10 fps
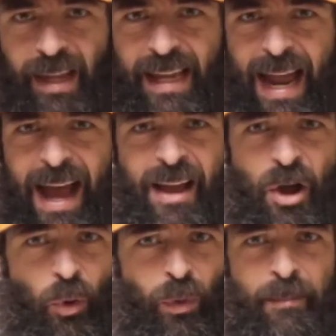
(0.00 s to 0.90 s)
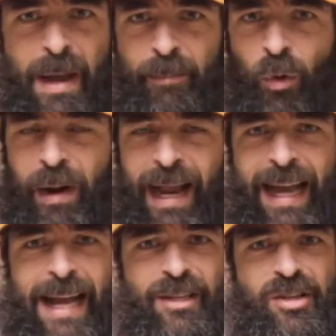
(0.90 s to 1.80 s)
And I remember when I
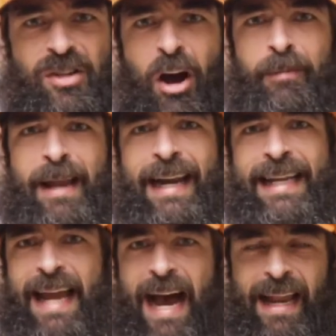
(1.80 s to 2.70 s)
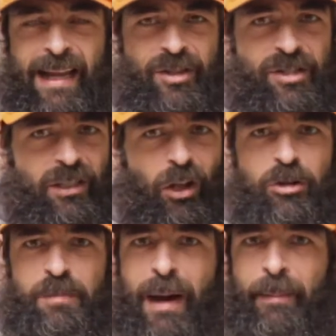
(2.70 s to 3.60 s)
got to Psalm 99, I just
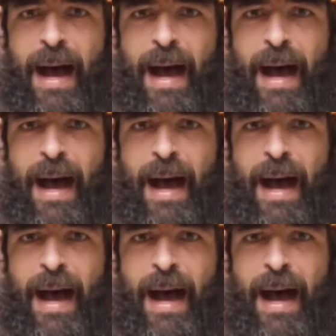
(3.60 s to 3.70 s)
closed my